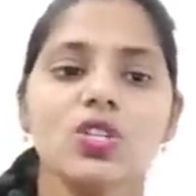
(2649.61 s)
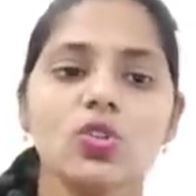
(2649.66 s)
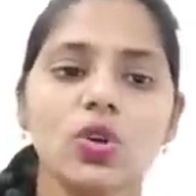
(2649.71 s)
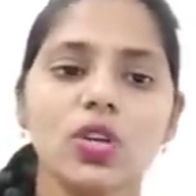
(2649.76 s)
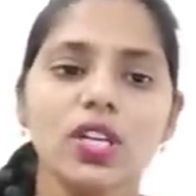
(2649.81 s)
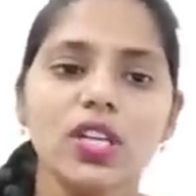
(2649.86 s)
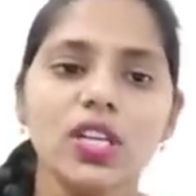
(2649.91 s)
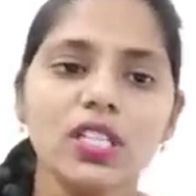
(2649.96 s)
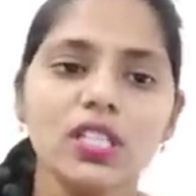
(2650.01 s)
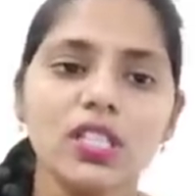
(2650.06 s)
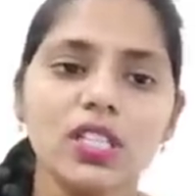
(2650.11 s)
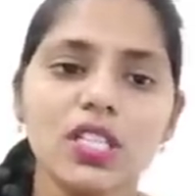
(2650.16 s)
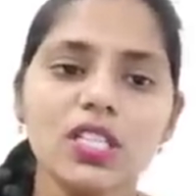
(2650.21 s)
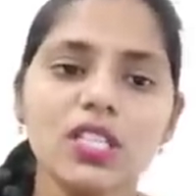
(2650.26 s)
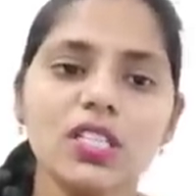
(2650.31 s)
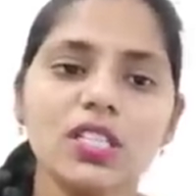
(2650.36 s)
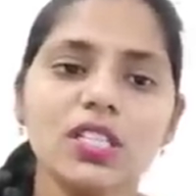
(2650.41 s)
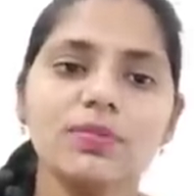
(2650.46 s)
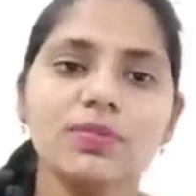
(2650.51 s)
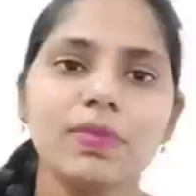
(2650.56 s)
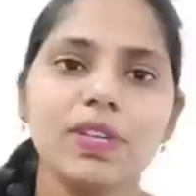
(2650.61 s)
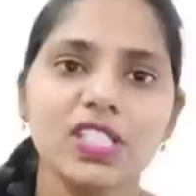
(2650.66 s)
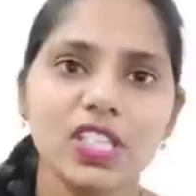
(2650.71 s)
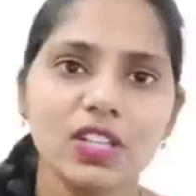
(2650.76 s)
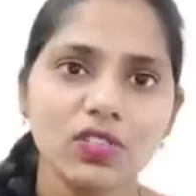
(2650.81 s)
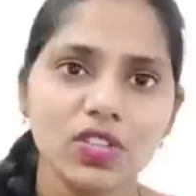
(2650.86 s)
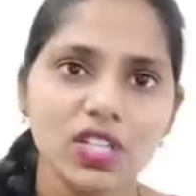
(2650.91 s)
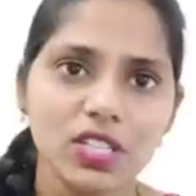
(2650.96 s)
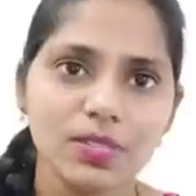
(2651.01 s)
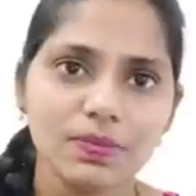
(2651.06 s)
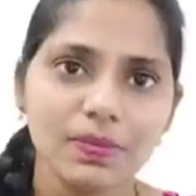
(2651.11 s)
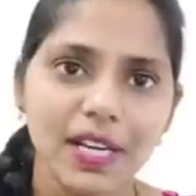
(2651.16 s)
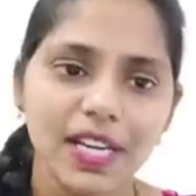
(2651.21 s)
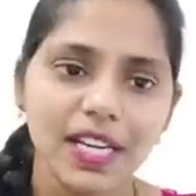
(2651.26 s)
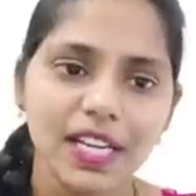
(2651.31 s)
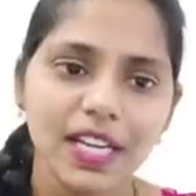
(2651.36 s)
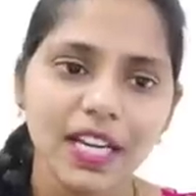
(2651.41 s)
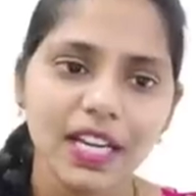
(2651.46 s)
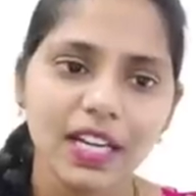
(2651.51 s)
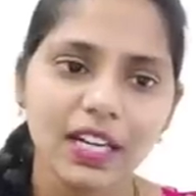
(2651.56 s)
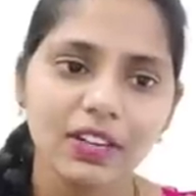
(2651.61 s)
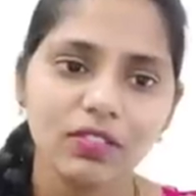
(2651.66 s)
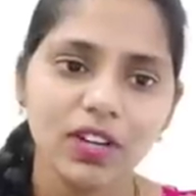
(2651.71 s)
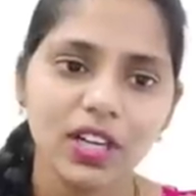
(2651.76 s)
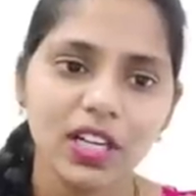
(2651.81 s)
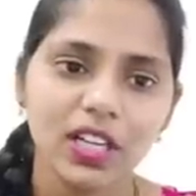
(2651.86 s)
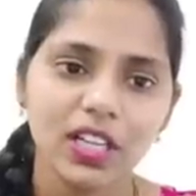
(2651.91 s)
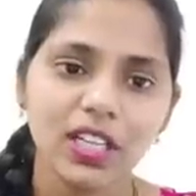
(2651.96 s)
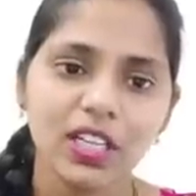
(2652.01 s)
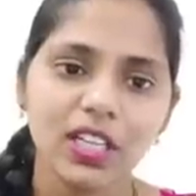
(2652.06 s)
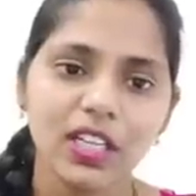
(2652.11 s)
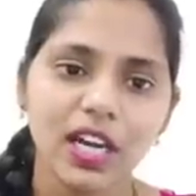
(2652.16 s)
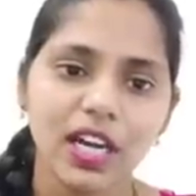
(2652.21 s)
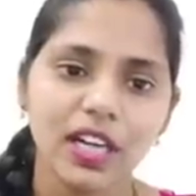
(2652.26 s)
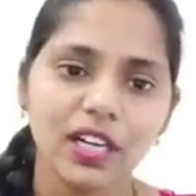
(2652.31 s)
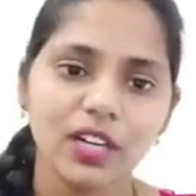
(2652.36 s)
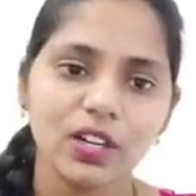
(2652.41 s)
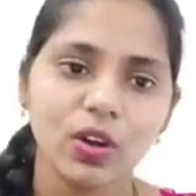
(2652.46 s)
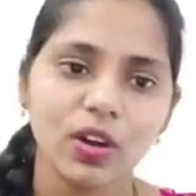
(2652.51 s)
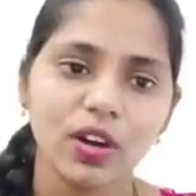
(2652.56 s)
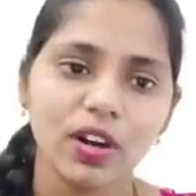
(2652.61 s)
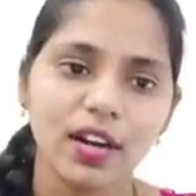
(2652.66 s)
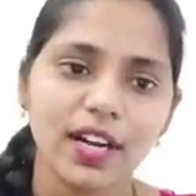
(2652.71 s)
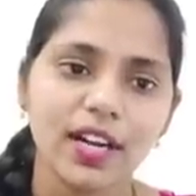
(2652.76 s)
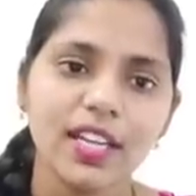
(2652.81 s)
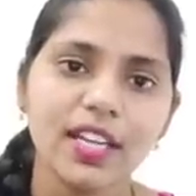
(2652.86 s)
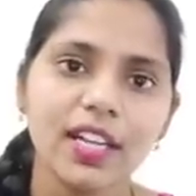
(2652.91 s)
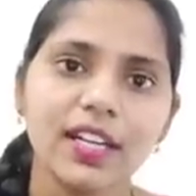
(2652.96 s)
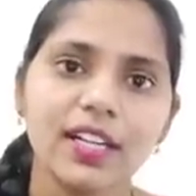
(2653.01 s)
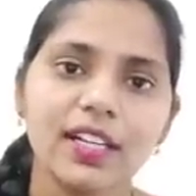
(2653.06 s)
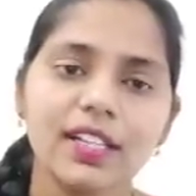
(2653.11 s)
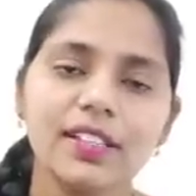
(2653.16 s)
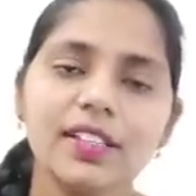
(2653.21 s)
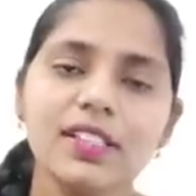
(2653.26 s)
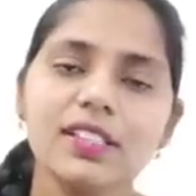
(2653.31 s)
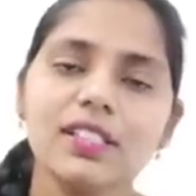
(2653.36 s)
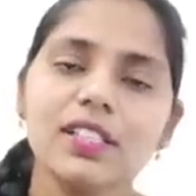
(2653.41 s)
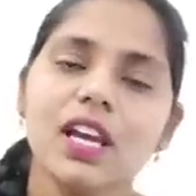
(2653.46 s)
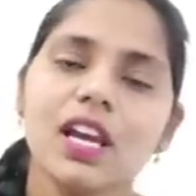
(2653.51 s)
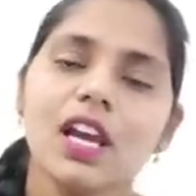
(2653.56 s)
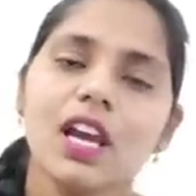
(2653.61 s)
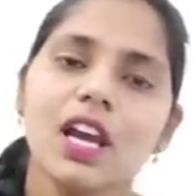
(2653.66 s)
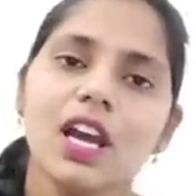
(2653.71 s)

so here this mission which is mainly working under or running under this